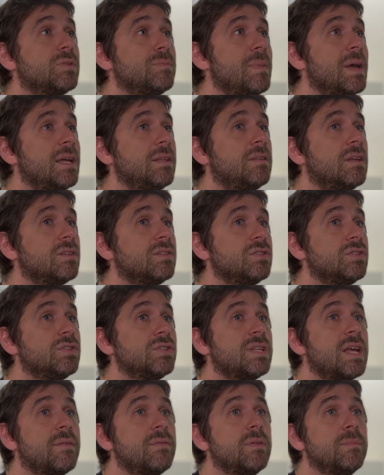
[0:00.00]
man doesn't
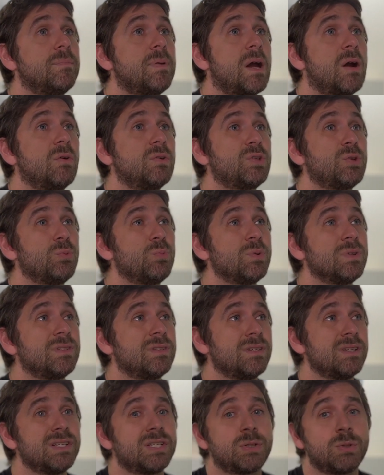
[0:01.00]
just have the power to
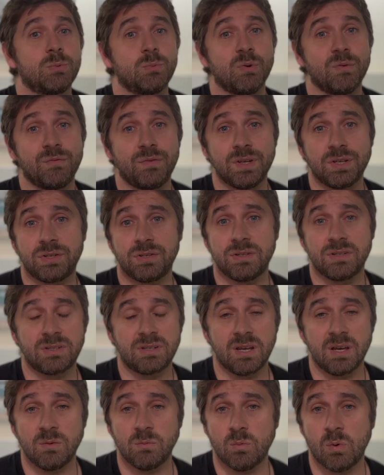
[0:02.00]
resist
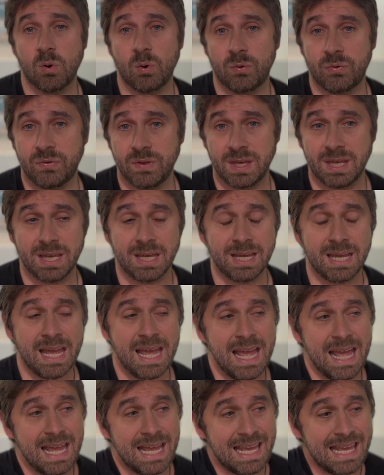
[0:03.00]
revisionist and woke thinking.
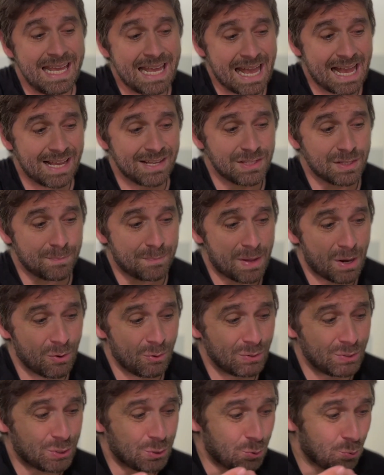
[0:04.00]
He has the
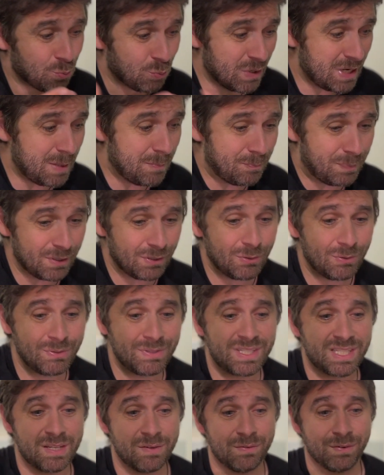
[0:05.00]
power to
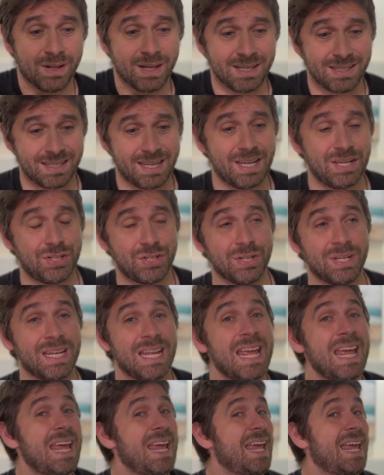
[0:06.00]
rebuild civilization
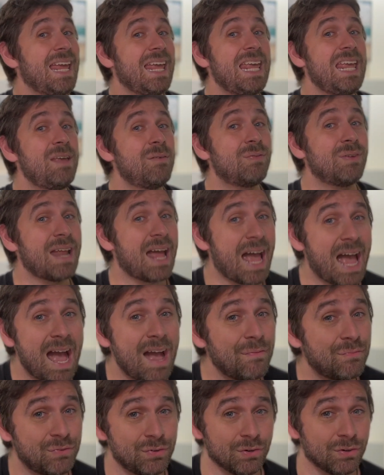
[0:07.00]
even
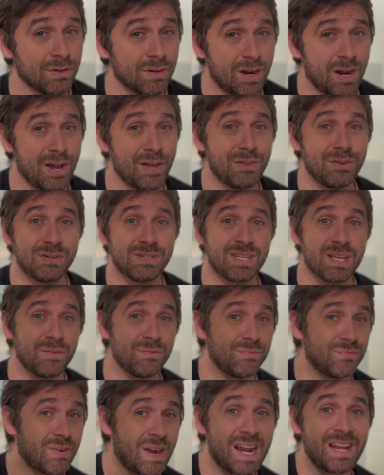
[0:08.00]
after others
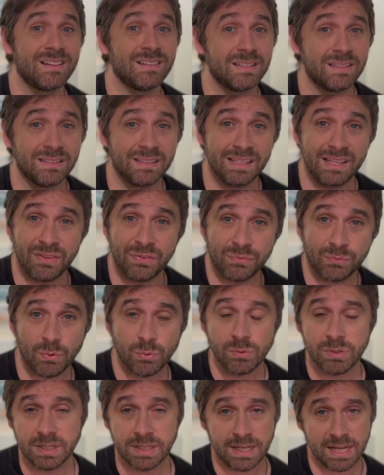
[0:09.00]
have violently
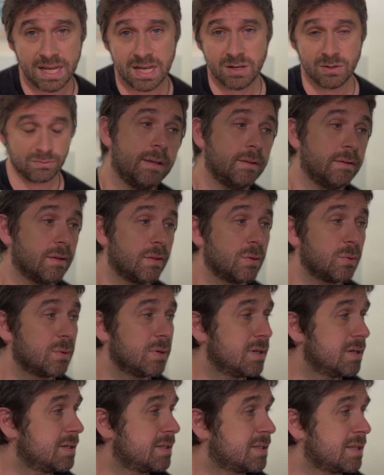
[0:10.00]
thrown it down. In other
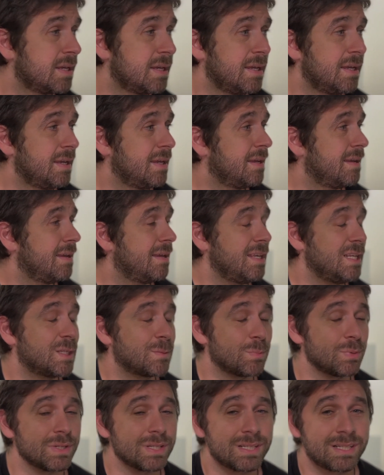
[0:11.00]
words,
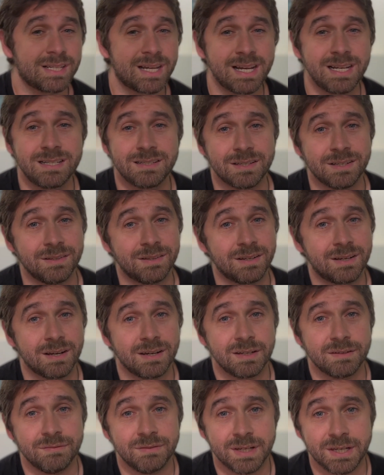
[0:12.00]
he's precisely the
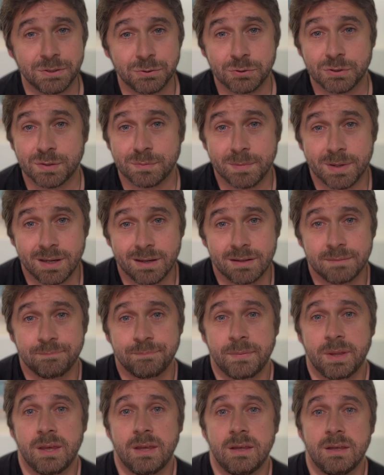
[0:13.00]
kind of dangerous man
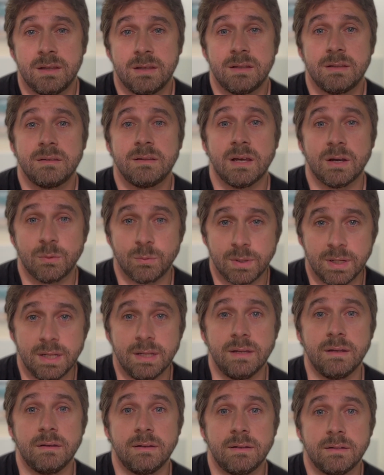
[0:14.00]
that we
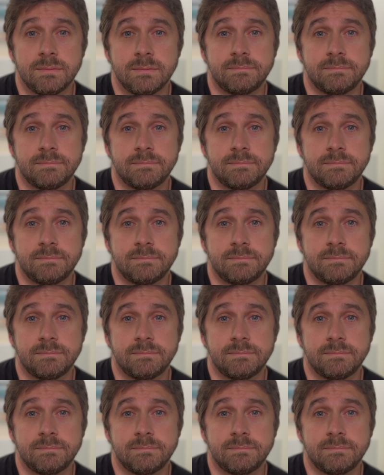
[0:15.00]
need.